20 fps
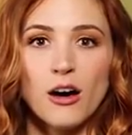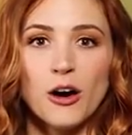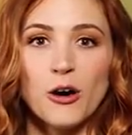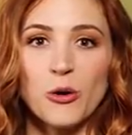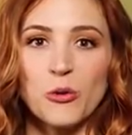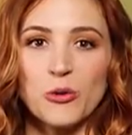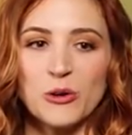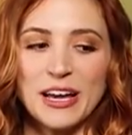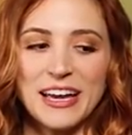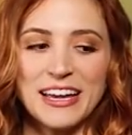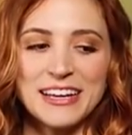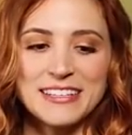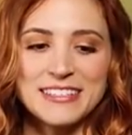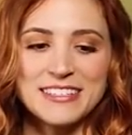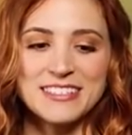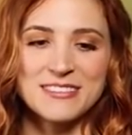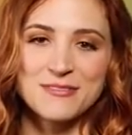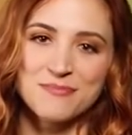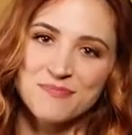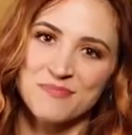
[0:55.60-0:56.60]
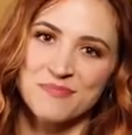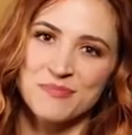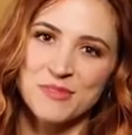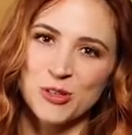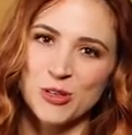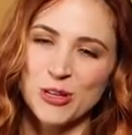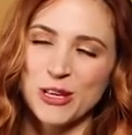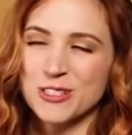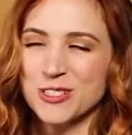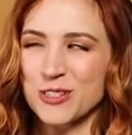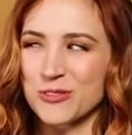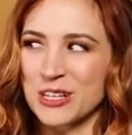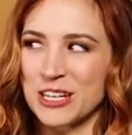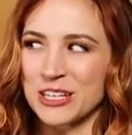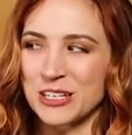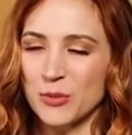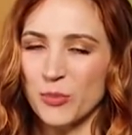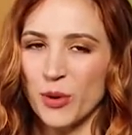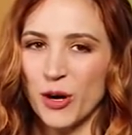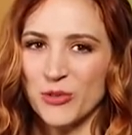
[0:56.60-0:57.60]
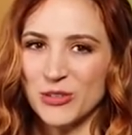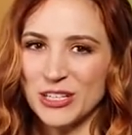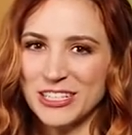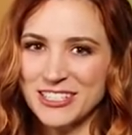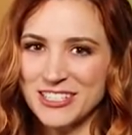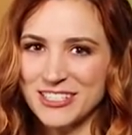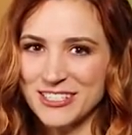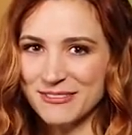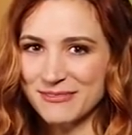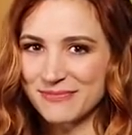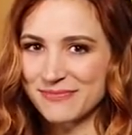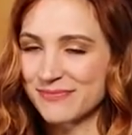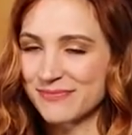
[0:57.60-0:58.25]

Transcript: Oh, and you'll also need an opponent.